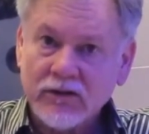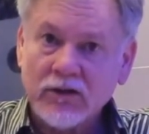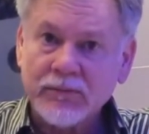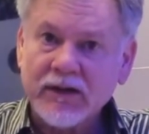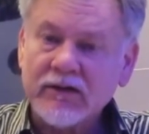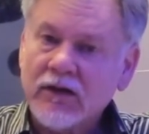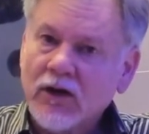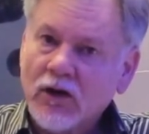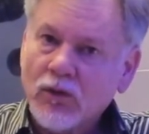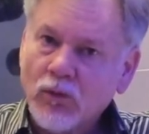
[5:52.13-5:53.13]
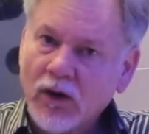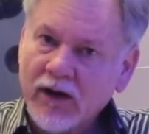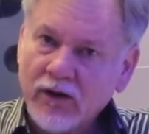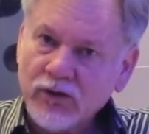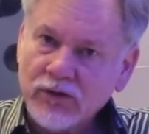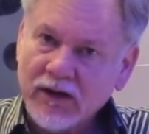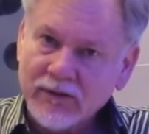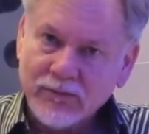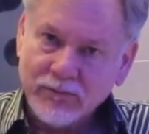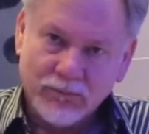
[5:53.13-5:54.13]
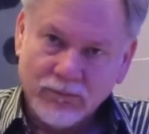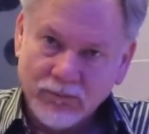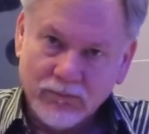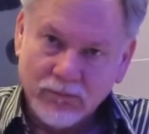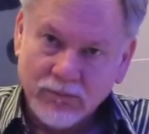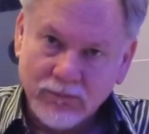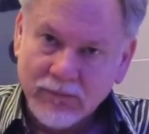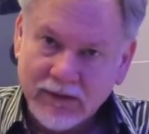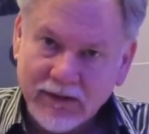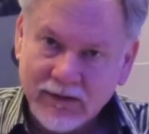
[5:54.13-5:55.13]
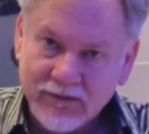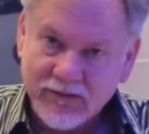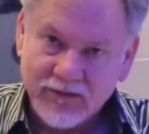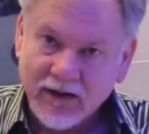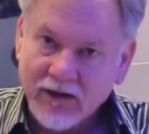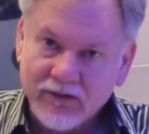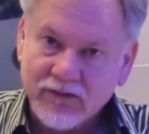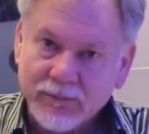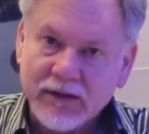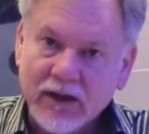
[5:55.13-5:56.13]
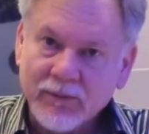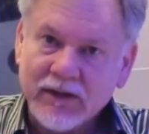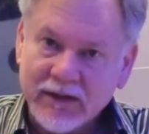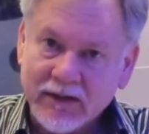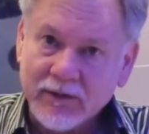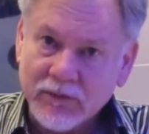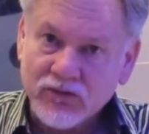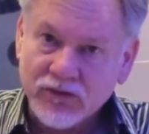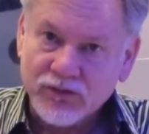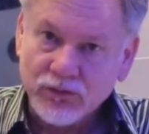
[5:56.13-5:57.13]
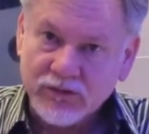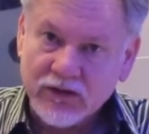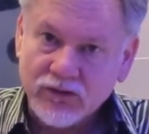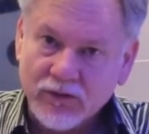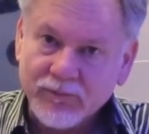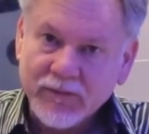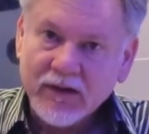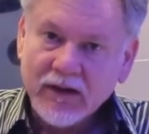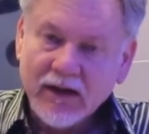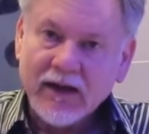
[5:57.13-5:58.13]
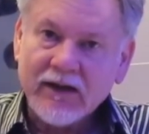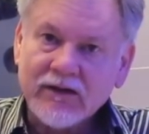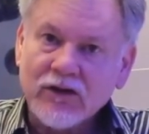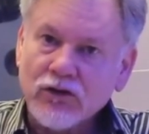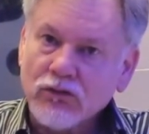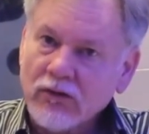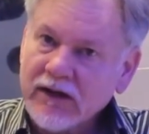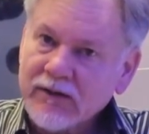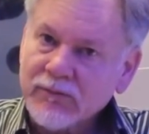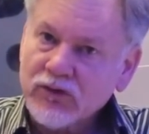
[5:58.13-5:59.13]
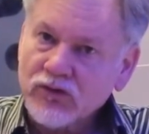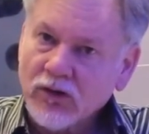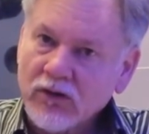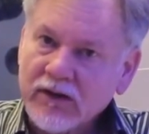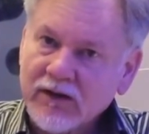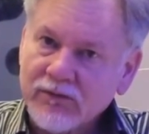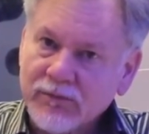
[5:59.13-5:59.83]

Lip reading: young men, why are you not desirous of becoming an elementary school teacher? And a great majority of